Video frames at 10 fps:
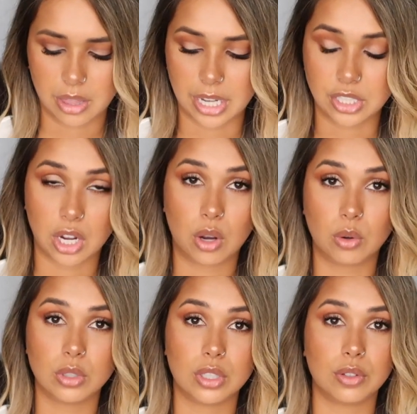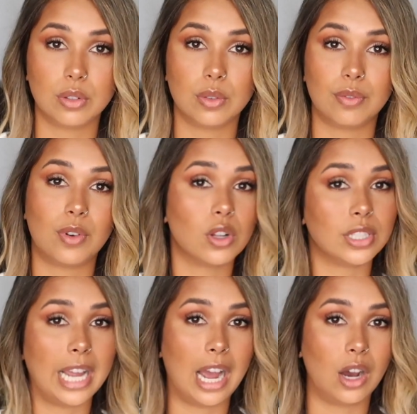They don't fall
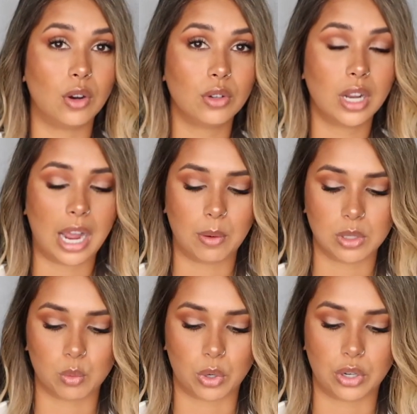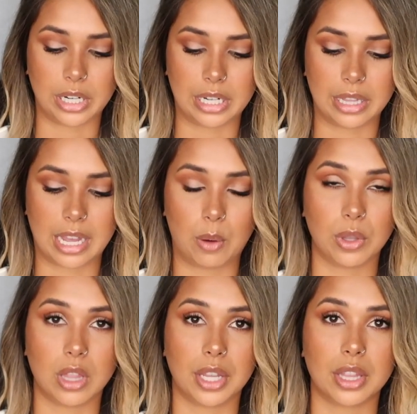down. I was worried that
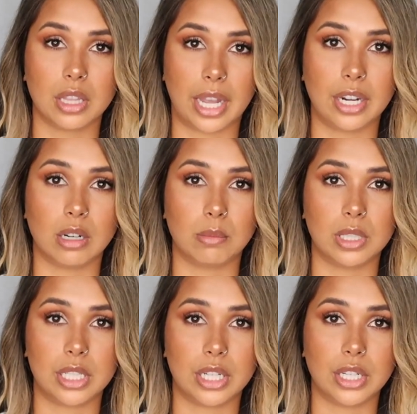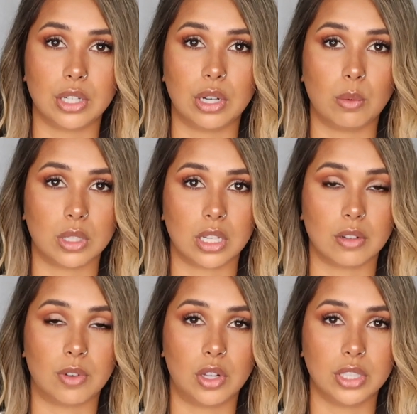with like the lighter material it was
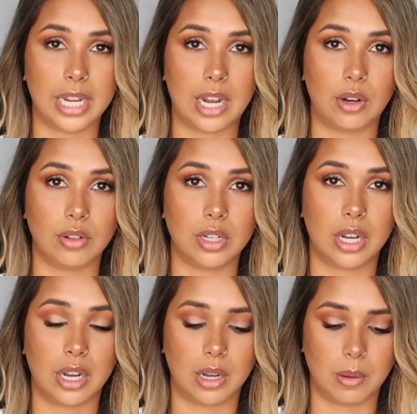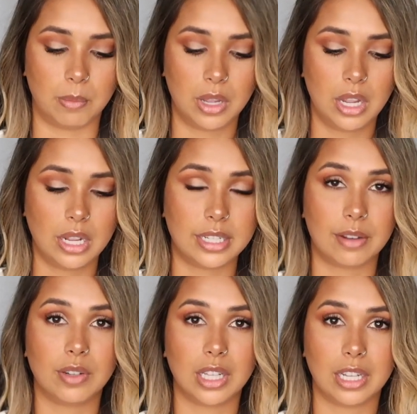gonna fall down.
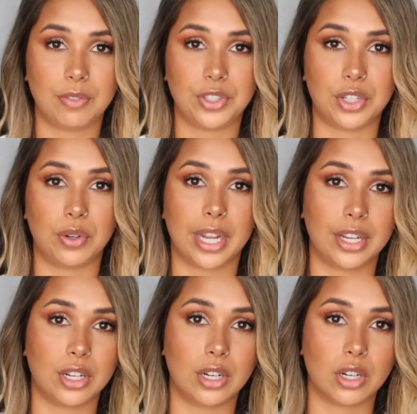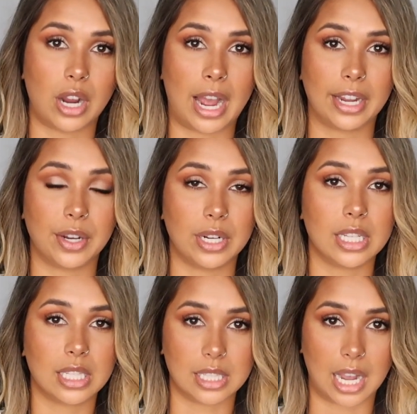Definitely if you don't get your
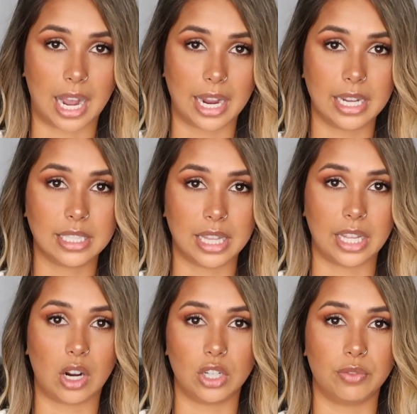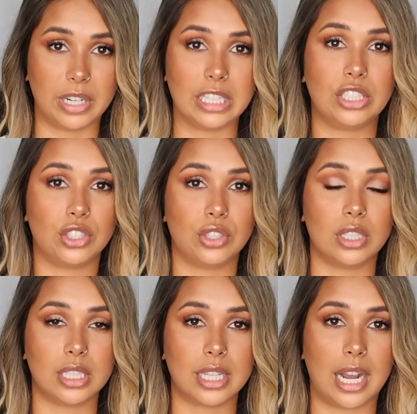accurate size, and they are very true
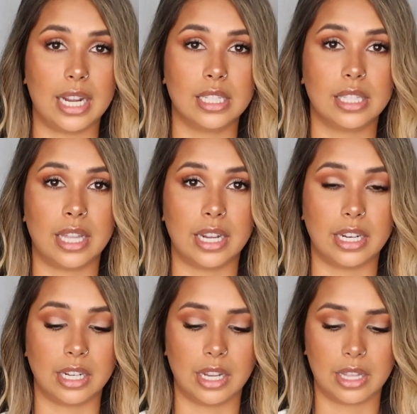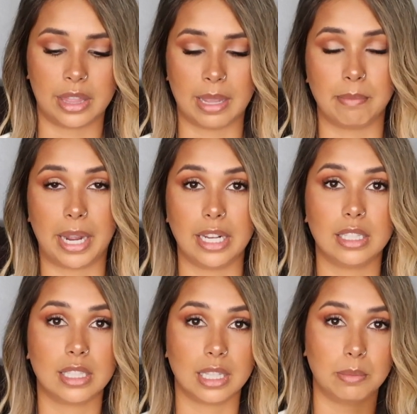to size, then they
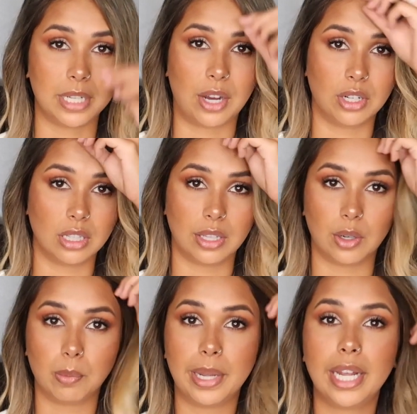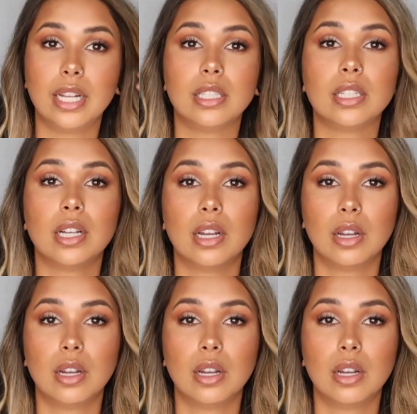might slip down a little bit